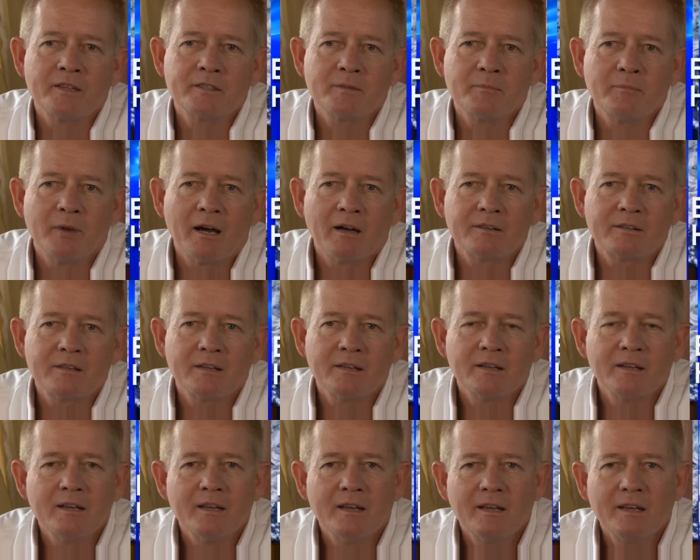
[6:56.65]
It's about
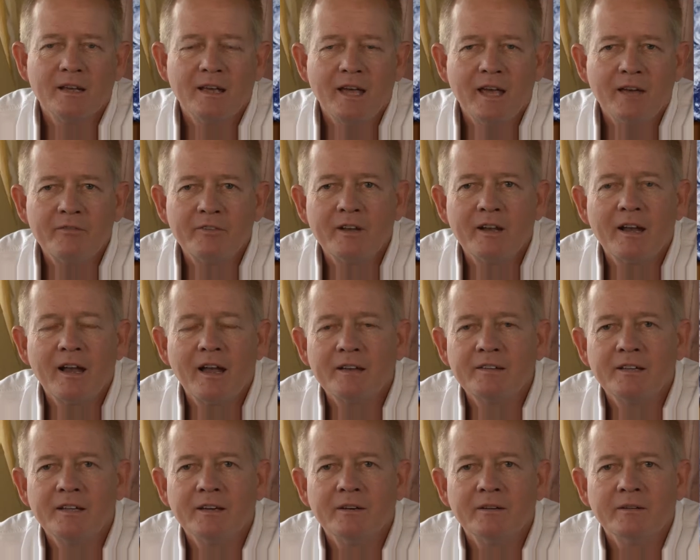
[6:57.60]
having an
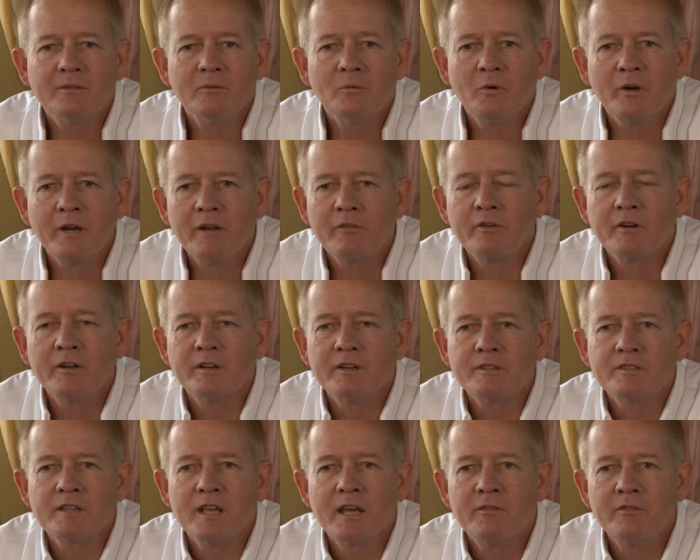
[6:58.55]
idea, whatever it
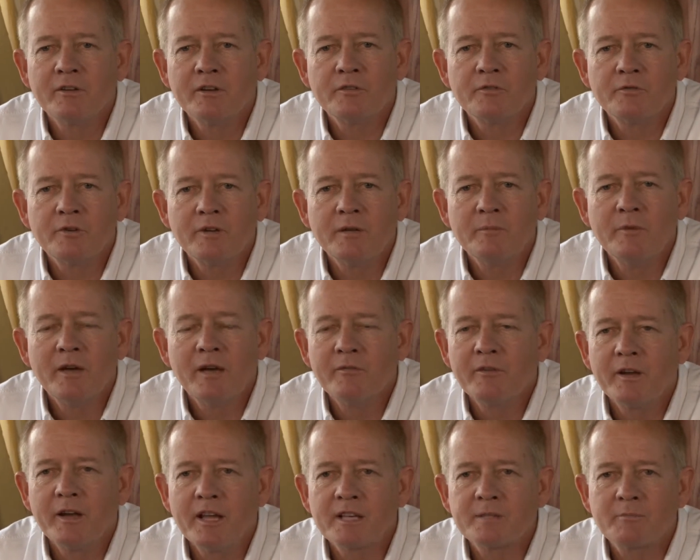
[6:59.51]
is, having a dream,
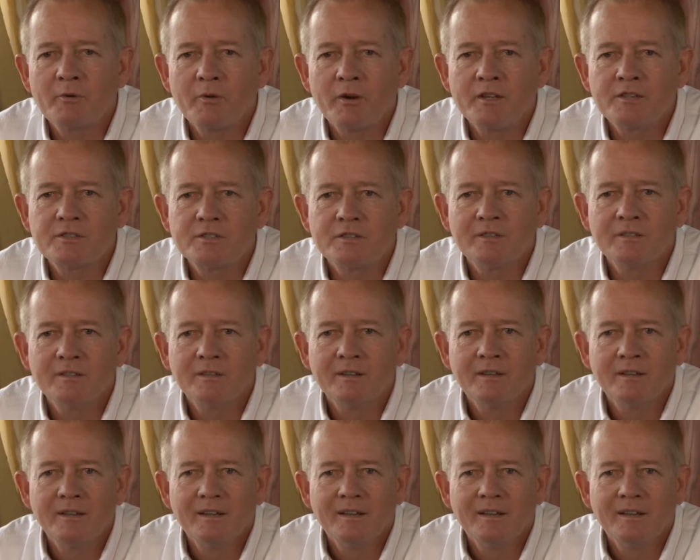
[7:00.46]
having an aspiration,